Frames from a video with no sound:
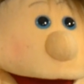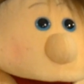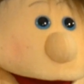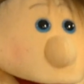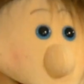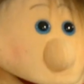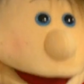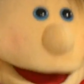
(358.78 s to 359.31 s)

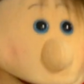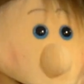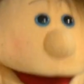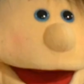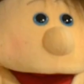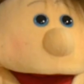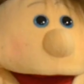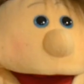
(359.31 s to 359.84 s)
The
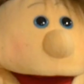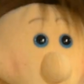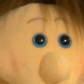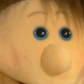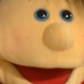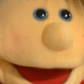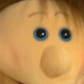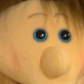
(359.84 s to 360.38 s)
woodcutter
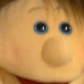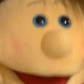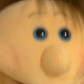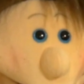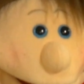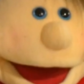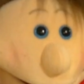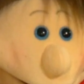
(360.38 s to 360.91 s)
gave him some
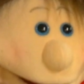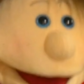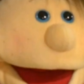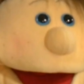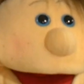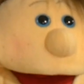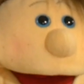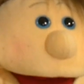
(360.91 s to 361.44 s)

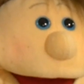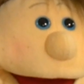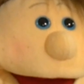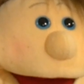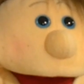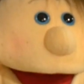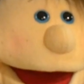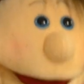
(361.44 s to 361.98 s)
sticks,
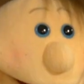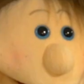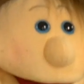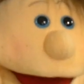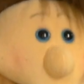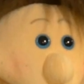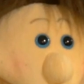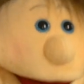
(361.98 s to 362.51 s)
and
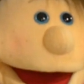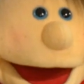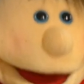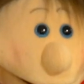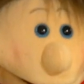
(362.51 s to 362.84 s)
the second